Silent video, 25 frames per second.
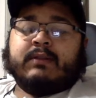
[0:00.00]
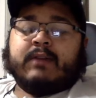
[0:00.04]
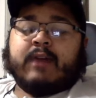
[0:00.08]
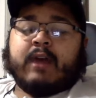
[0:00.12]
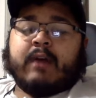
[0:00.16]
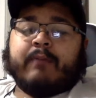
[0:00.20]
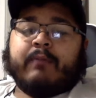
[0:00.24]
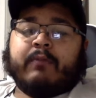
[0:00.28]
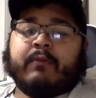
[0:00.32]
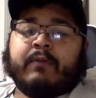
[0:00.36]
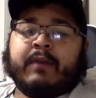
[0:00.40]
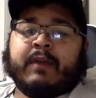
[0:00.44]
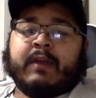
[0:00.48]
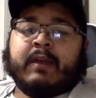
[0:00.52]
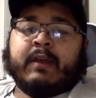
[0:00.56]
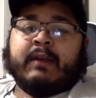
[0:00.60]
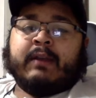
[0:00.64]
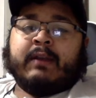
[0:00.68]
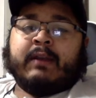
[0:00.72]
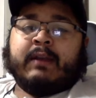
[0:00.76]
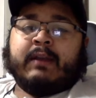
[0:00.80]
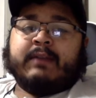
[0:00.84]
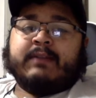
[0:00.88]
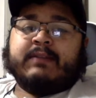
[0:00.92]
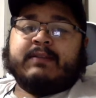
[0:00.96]
Ja
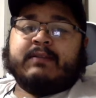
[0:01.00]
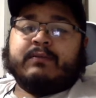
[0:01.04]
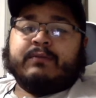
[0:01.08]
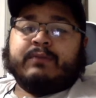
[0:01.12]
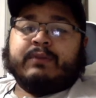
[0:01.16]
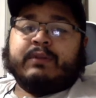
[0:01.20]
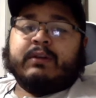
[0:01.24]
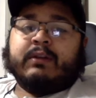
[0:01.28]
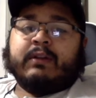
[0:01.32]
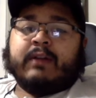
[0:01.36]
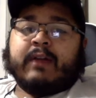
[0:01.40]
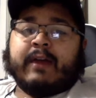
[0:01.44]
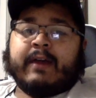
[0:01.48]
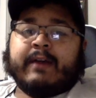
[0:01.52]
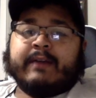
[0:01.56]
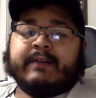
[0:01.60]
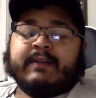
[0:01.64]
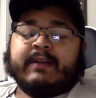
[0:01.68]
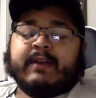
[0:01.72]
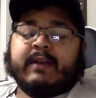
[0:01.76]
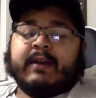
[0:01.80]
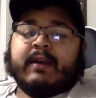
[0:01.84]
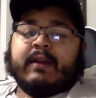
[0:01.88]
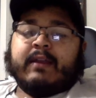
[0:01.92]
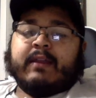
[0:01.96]
Morant needs to realize